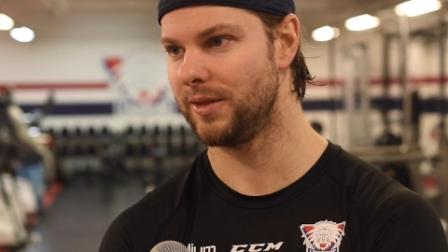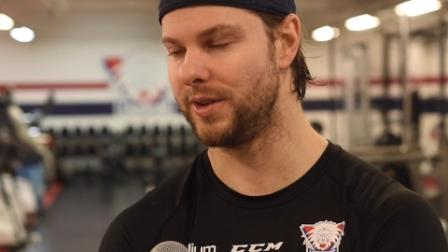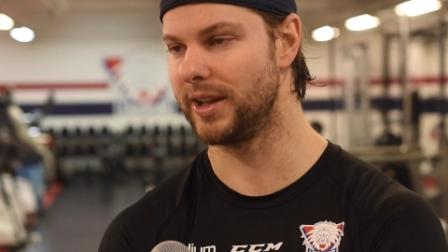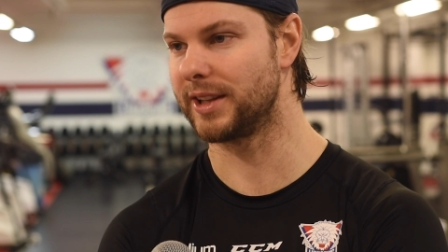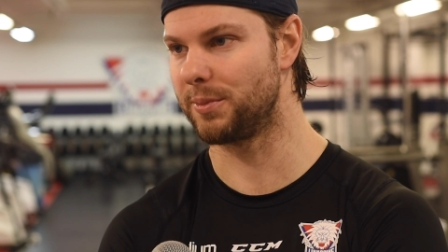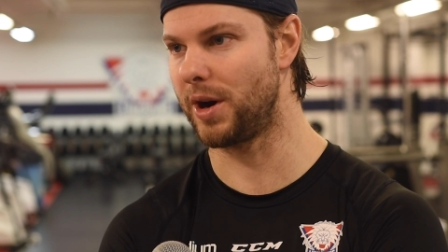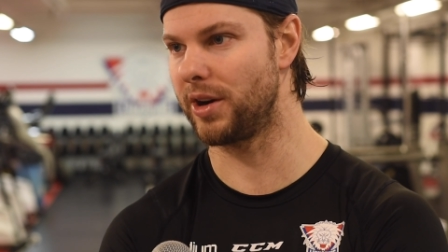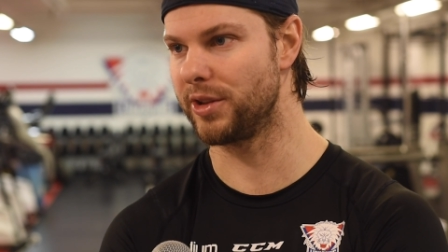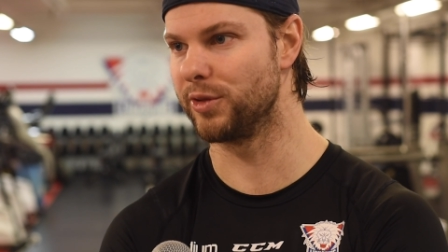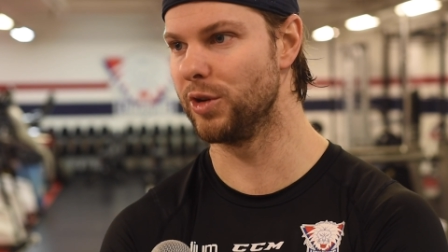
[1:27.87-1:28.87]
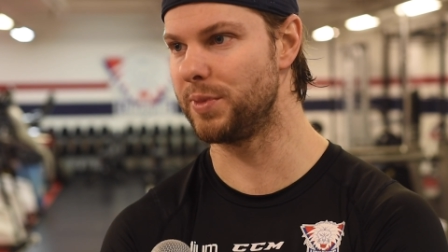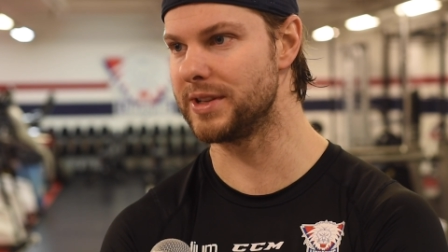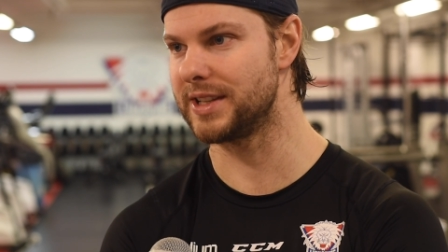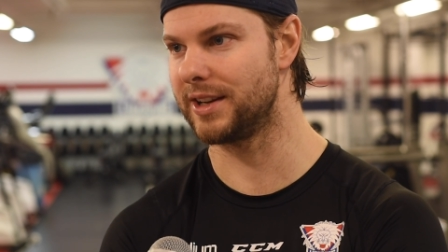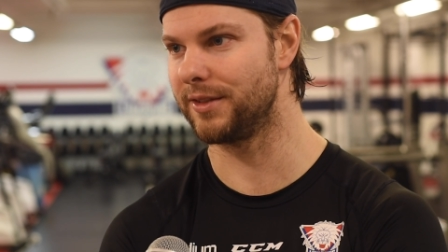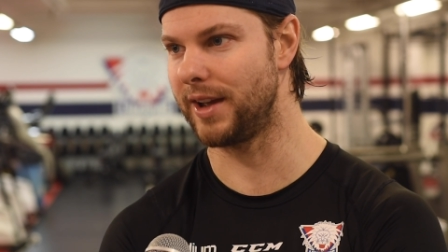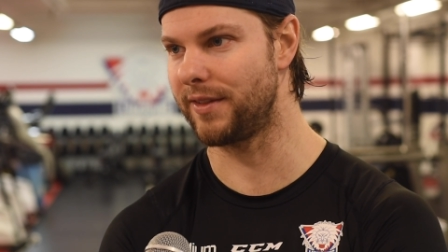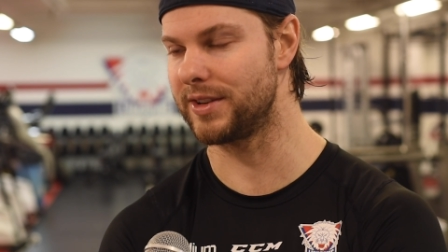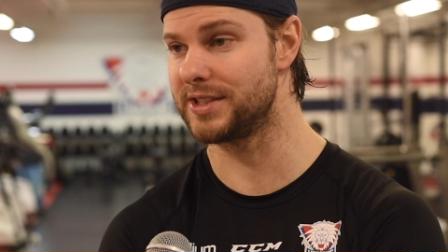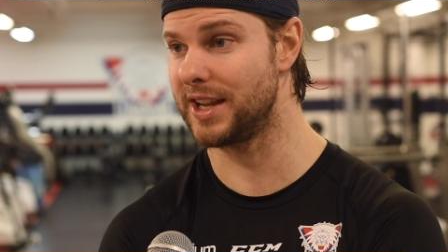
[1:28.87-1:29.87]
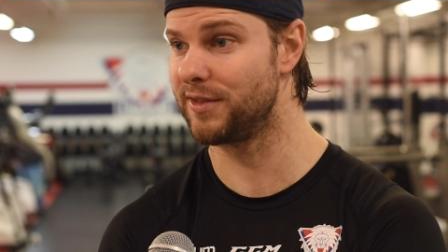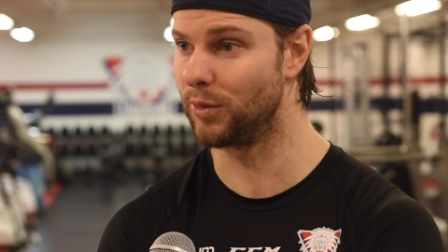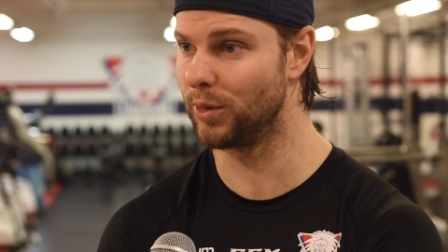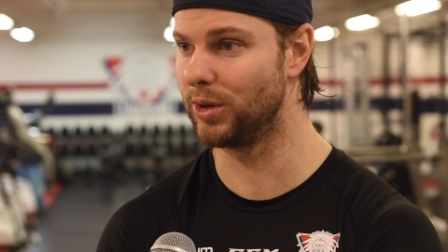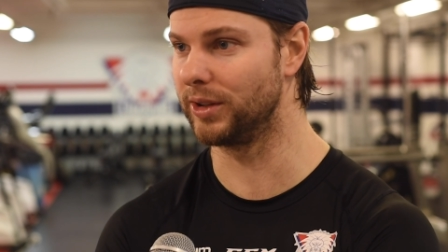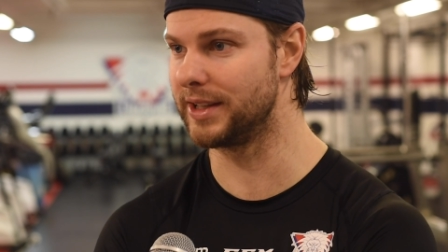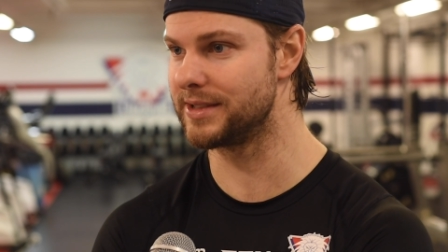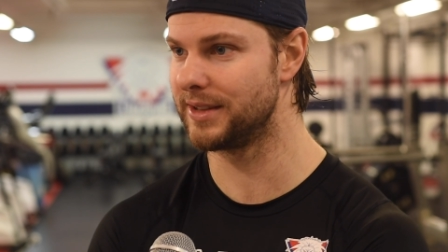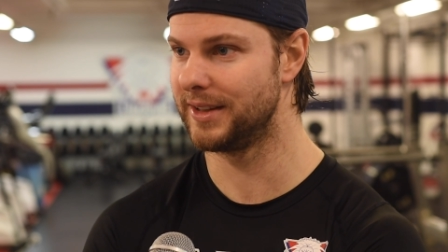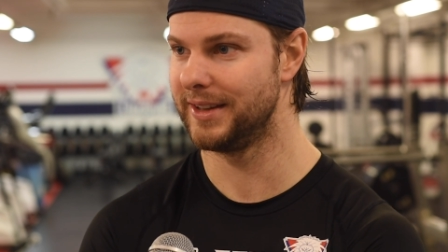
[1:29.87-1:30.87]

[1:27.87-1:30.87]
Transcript: feel like they're part of the group instead of having to save the world as